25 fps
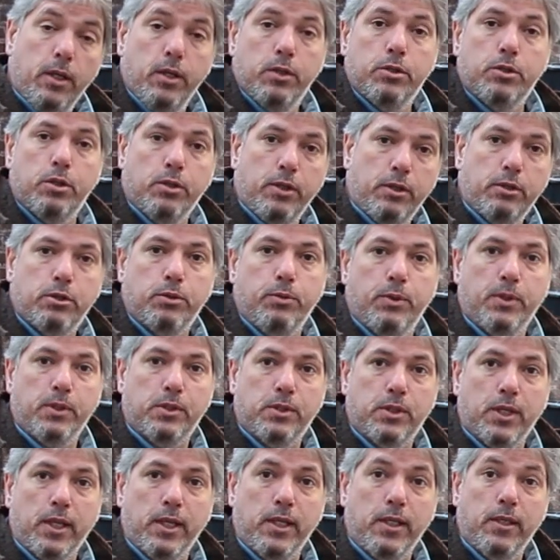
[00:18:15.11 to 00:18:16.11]
So let's go
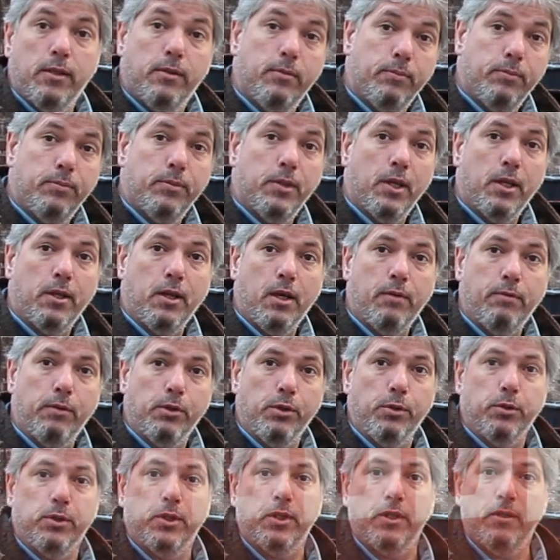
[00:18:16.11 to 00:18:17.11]
inside and have a
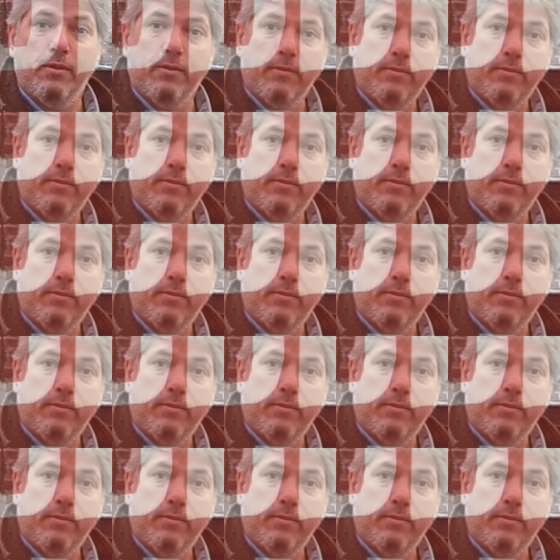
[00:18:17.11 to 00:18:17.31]
look.